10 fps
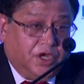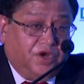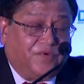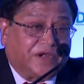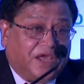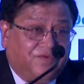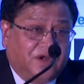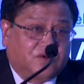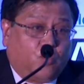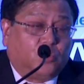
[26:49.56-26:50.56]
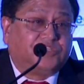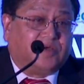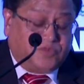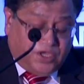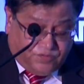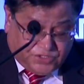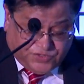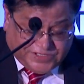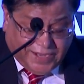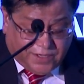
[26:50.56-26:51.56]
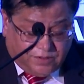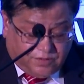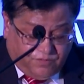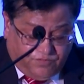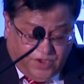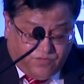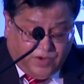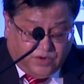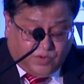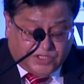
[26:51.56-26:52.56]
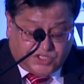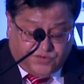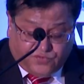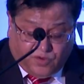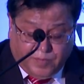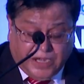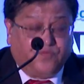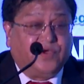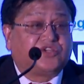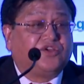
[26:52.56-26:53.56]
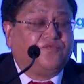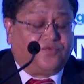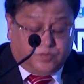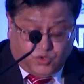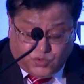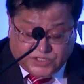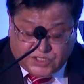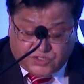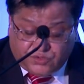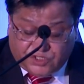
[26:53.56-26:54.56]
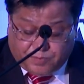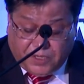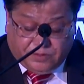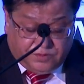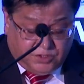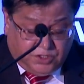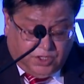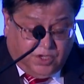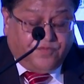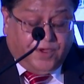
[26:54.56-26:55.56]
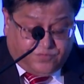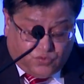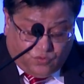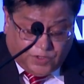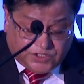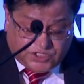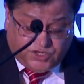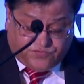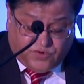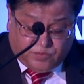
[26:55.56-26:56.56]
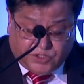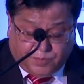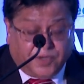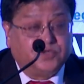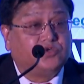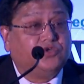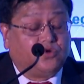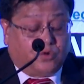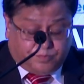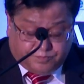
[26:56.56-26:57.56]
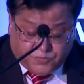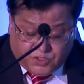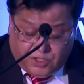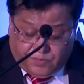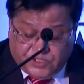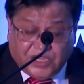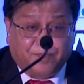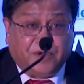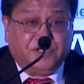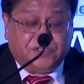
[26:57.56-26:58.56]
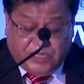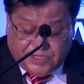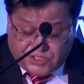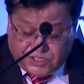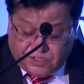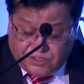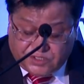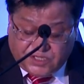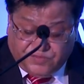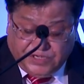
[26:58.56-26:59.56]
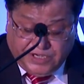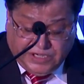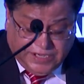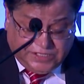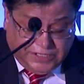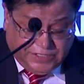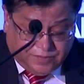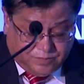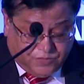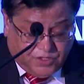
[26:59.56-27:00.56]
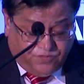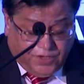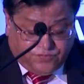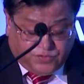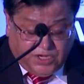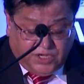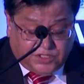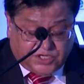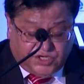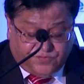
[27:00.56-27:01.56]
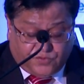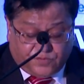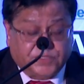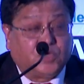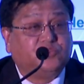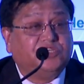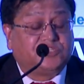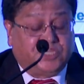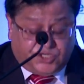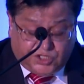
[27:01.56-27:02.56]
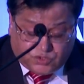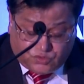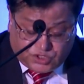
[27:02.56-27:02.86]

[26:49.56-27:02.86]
In fact, I will quote something which we said. Wave one was shift of manufacturing from USA to Japan. Wave two was a shift from Japan to Europe, which happened in 1970 and 80. Wave three is the shift of Southeast Asia to